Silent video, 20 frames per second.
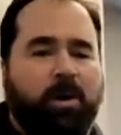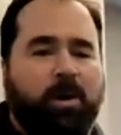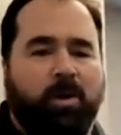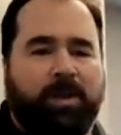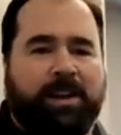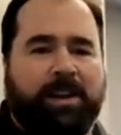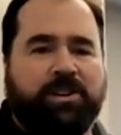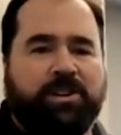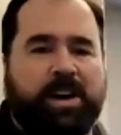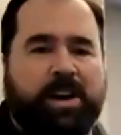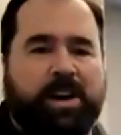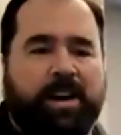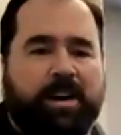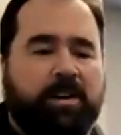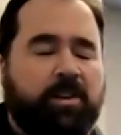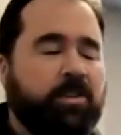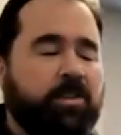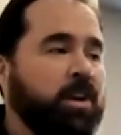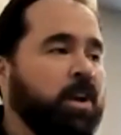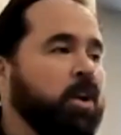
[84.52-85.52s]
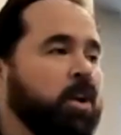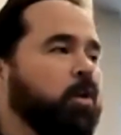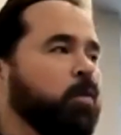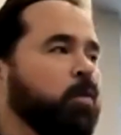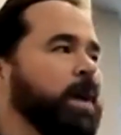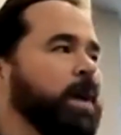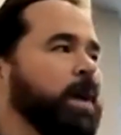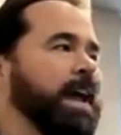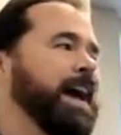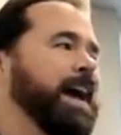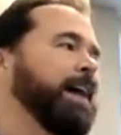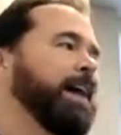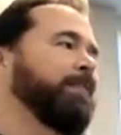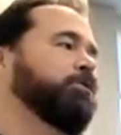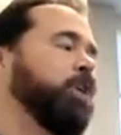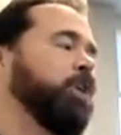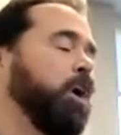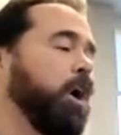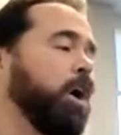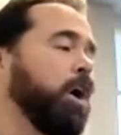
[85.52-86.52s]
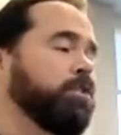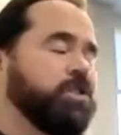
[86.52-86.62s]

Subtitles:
rolling chairs. We have tall